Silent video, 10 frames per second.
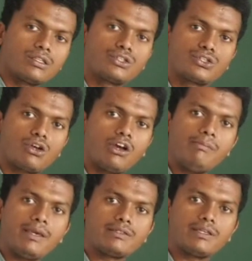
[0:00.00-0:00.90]

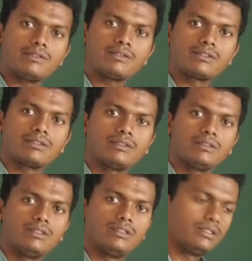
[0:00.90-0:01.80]
strong bases
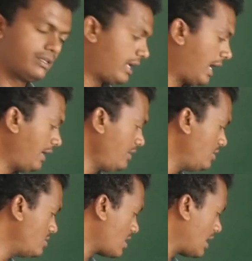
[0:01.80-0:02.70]
and
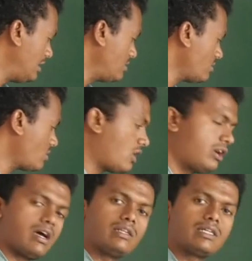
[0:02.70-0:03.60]
these are also
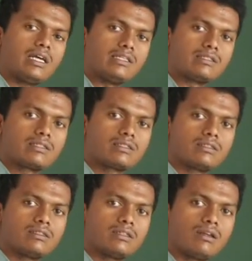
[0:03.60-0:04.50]
called alkalis.
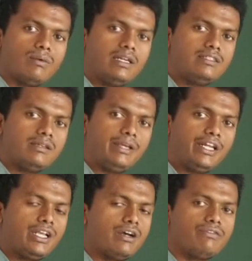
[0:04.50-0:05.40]
What is the
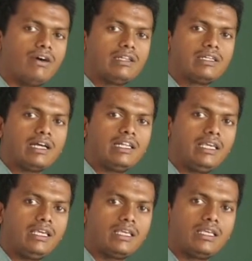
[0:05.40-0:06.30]
meaning of
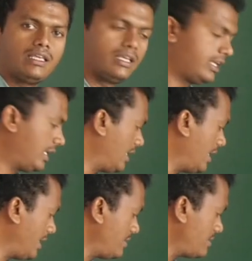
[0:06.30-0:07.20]
alkali?
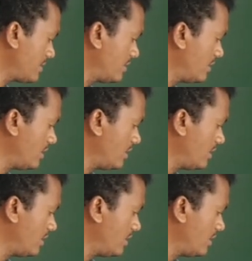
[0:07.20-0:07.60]
Here is